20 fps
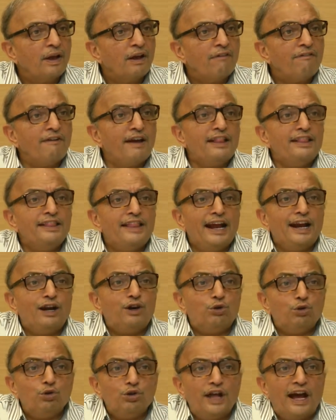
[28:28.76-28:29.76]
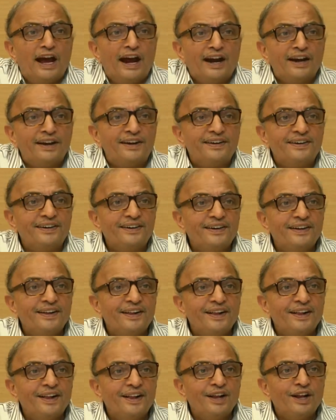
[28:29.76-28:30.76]
When they do that,
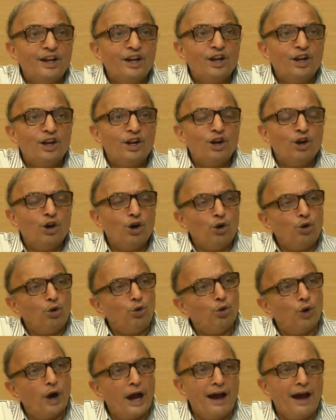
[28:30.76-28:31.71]
do